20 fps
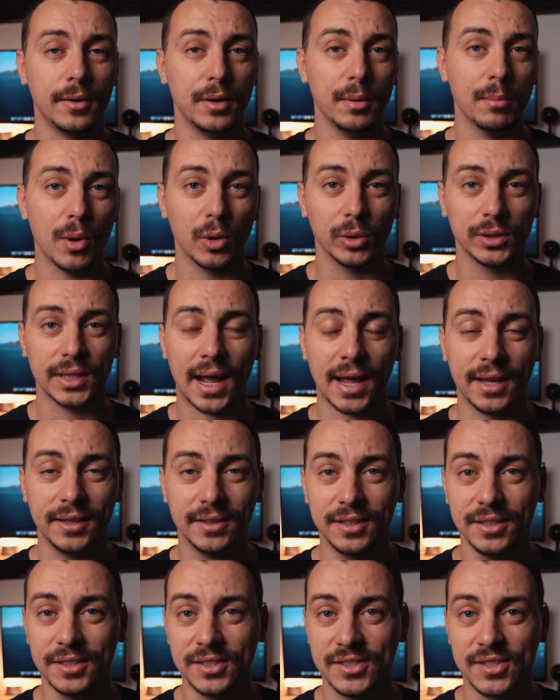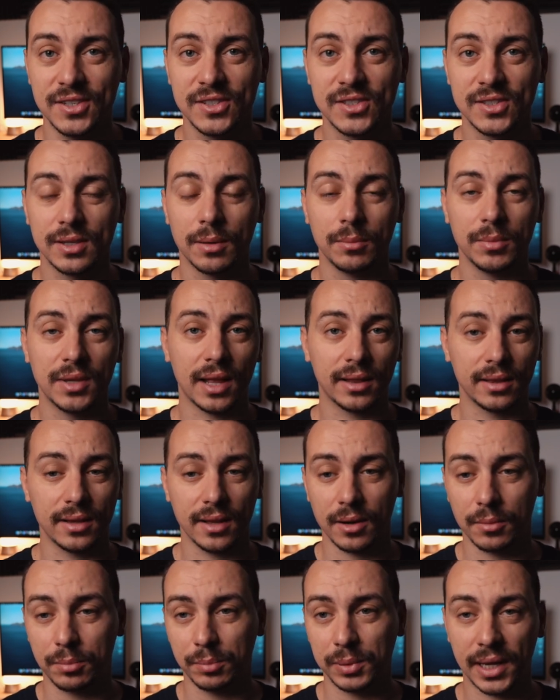remote ID system that
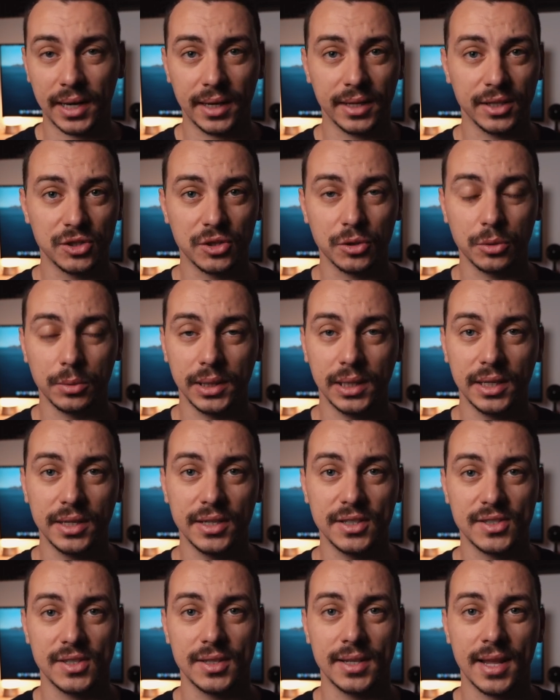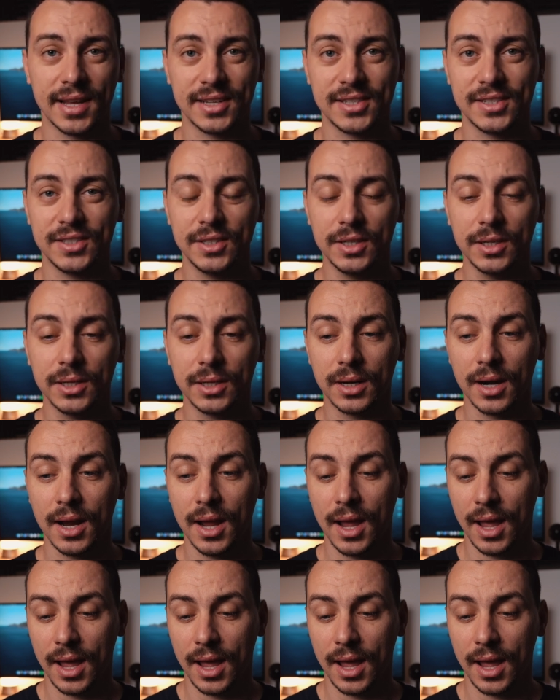they're planning to release next year